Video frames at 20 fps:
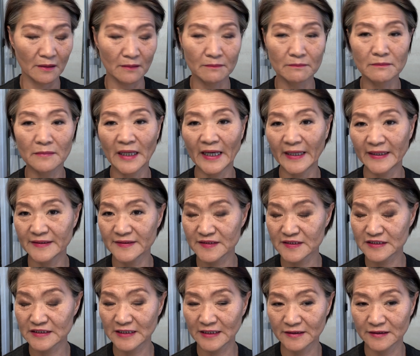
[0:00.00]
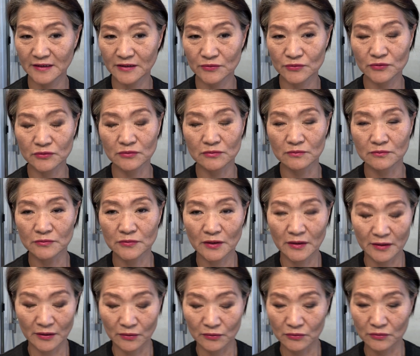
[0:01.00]
My study room
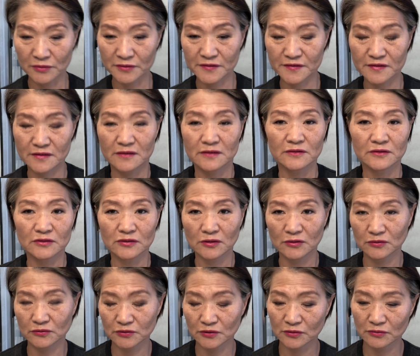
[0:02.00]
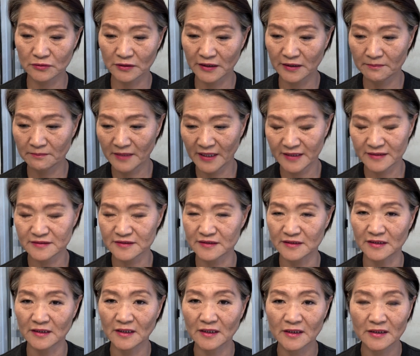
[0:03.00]
was totally
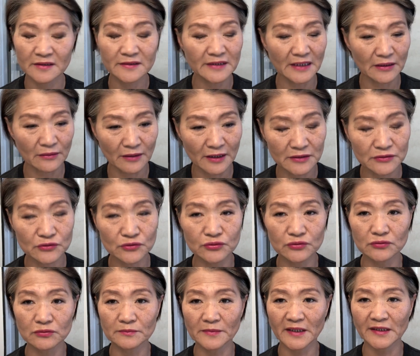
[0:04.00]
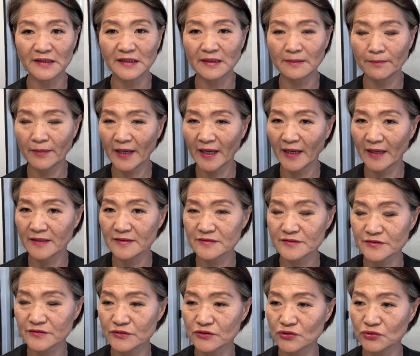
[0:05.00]
messy. There are too many
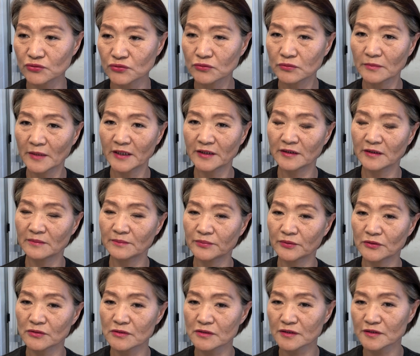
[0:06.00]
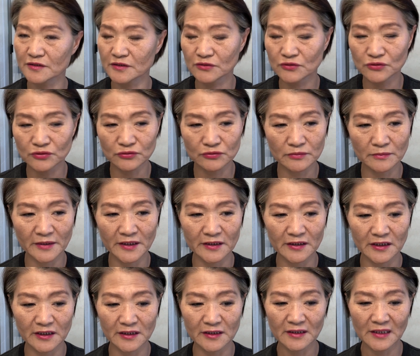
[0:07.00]
pens, too many books, too
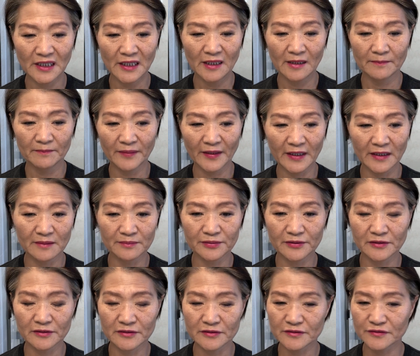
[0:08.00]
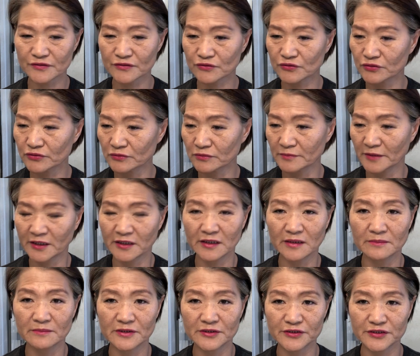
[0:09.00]
many papers, too many
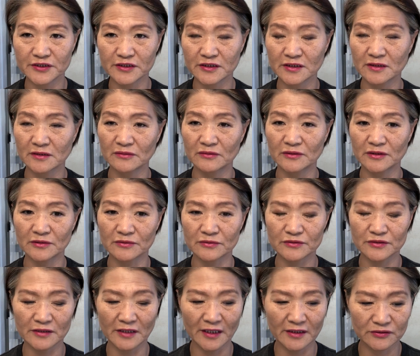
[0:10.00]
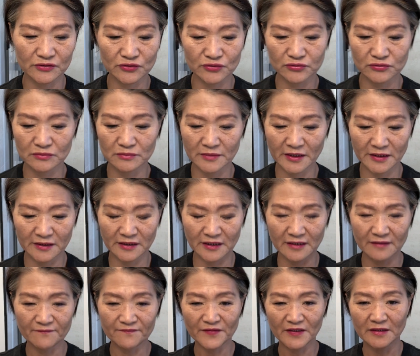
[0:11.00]
materials, and too
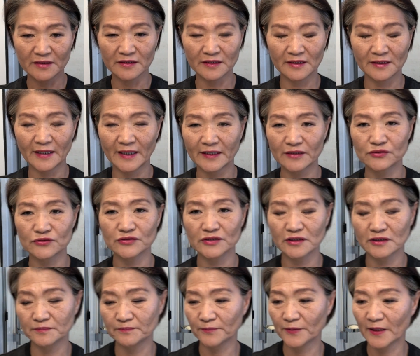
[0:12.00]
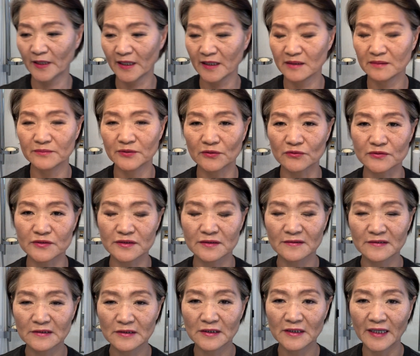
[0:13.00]
many electric cables.
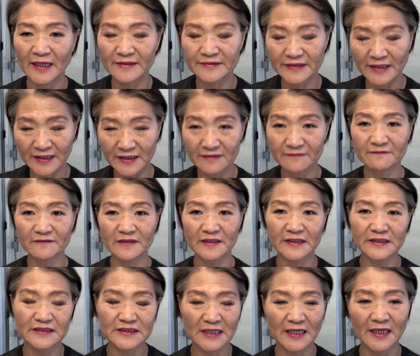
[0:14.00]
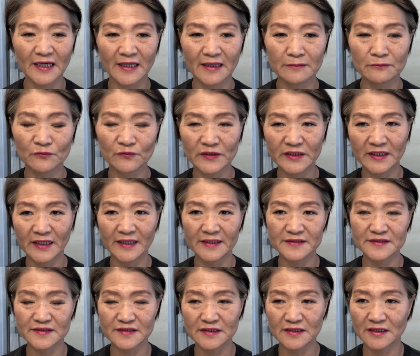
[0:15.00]
And every time when I
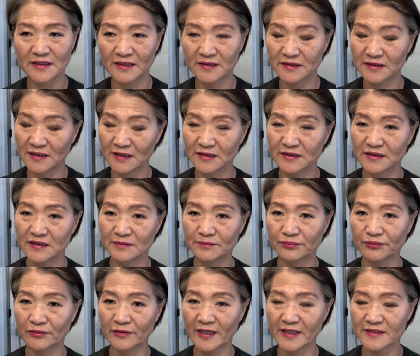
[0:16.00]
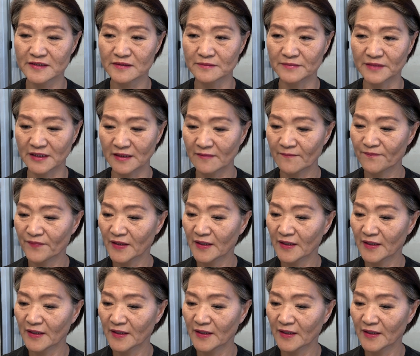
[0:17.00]
see it, it depresses me.